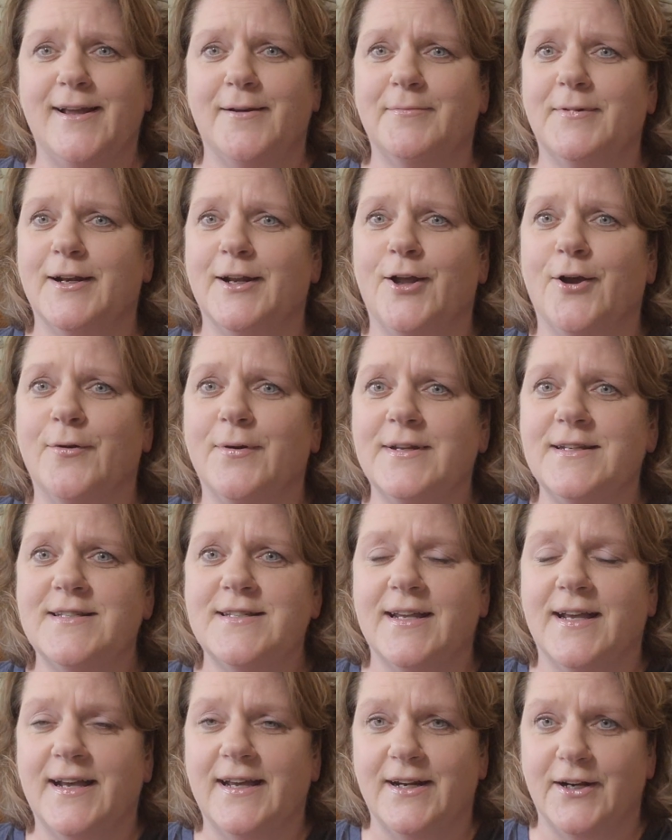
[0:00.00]
I'm going to go
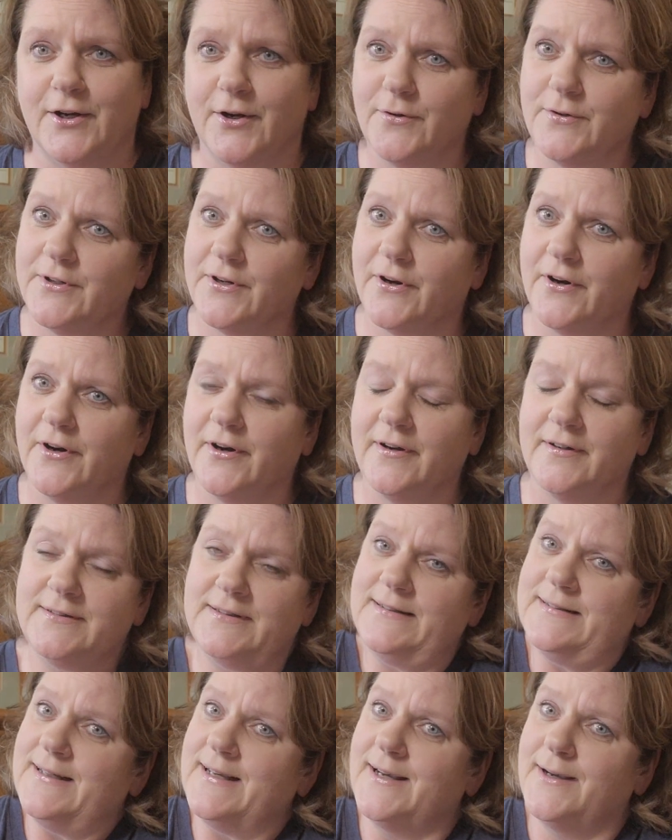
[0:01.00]
inside, and oh darn,
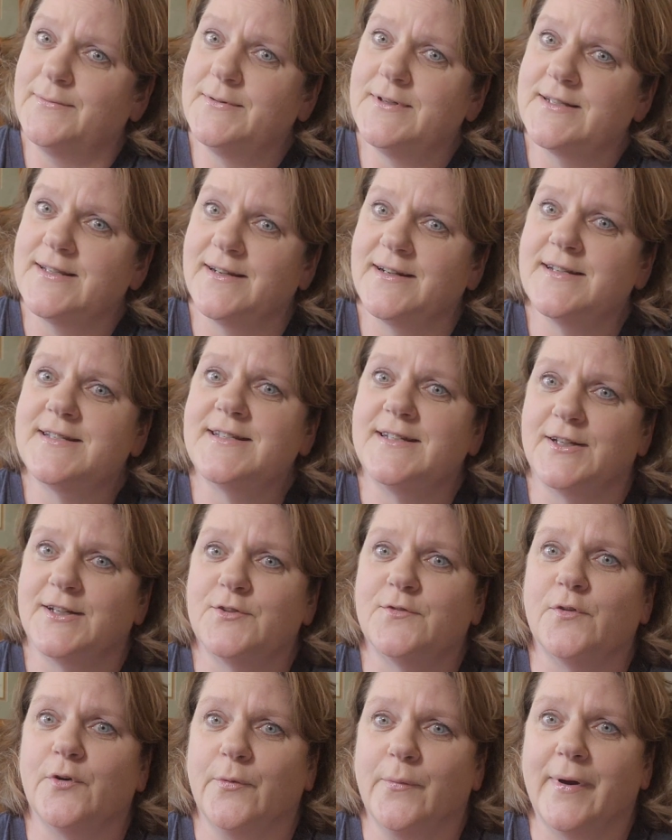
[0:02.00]
I'm just going to stitch
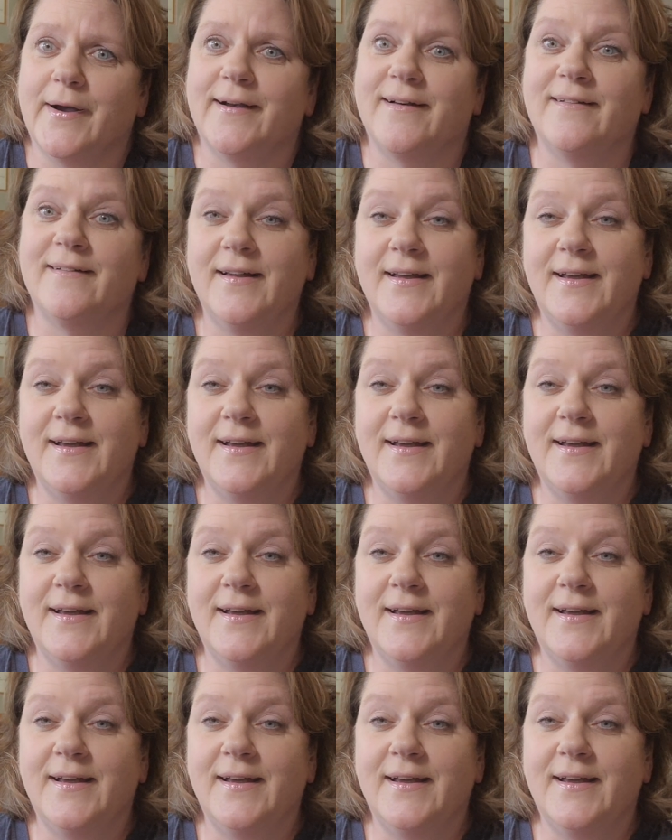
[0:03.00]
for a while.